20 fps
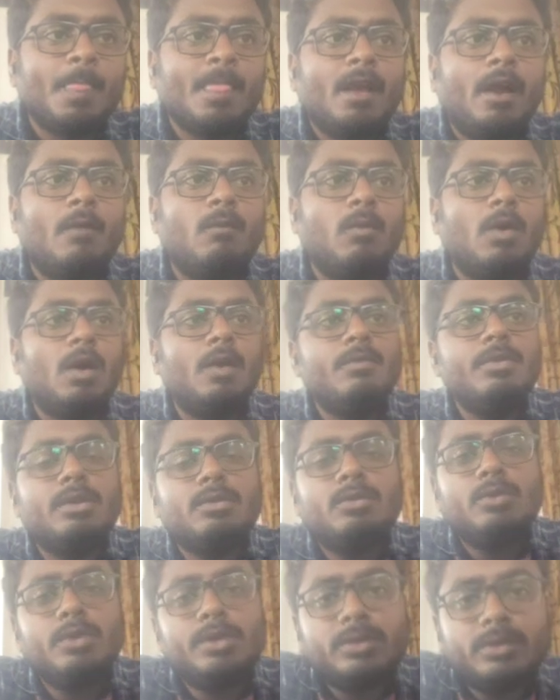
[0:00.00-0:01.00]
And what we are
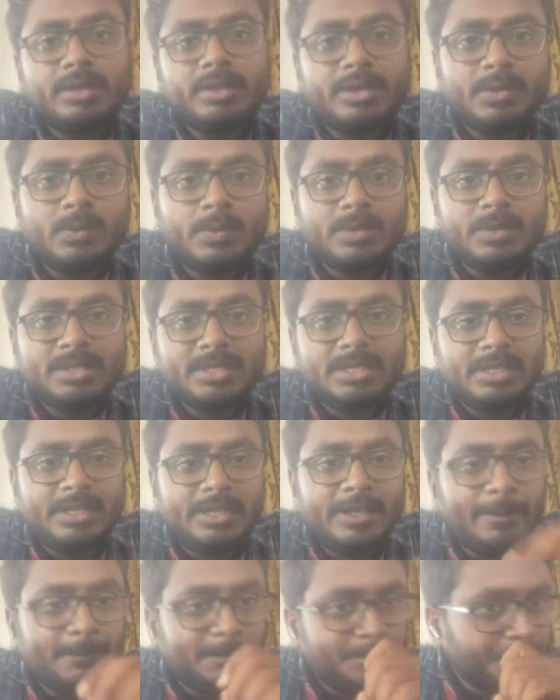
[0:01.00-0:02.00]
going to give is
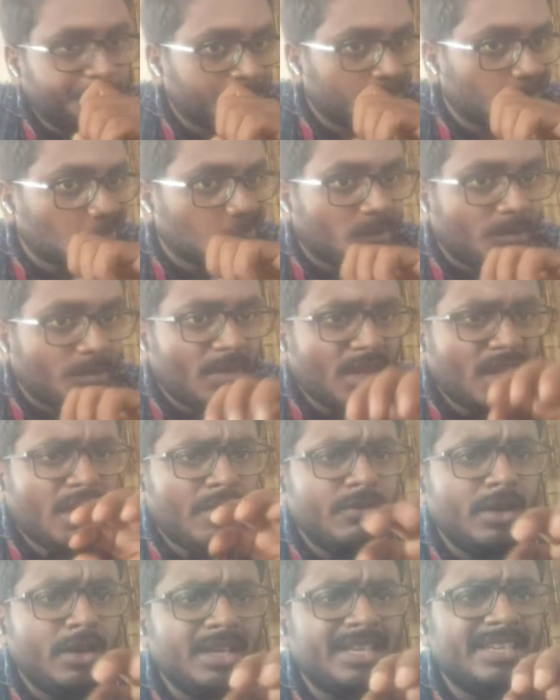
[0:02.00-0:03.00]
we
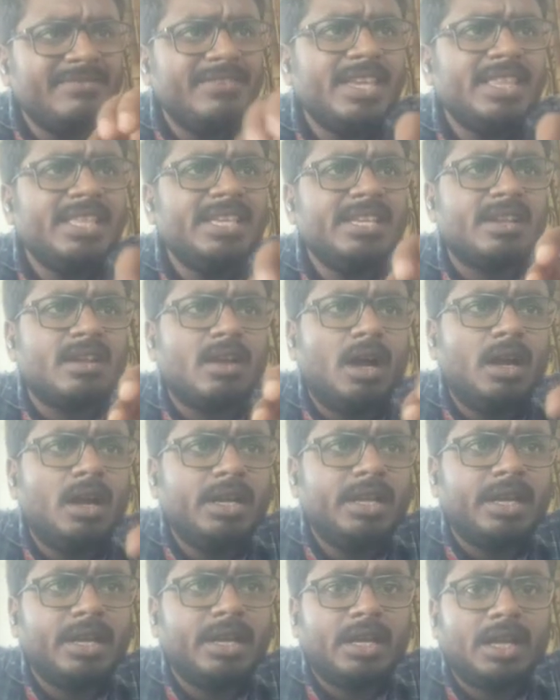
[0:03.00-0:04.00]
are giving the raw
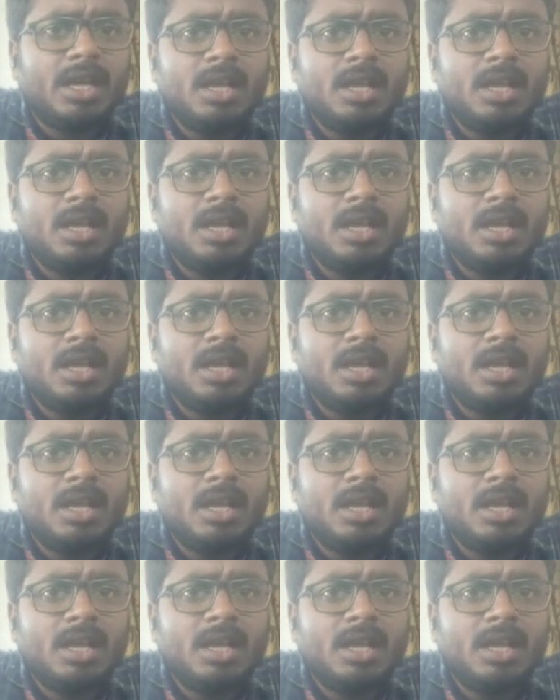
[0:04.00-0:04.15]
data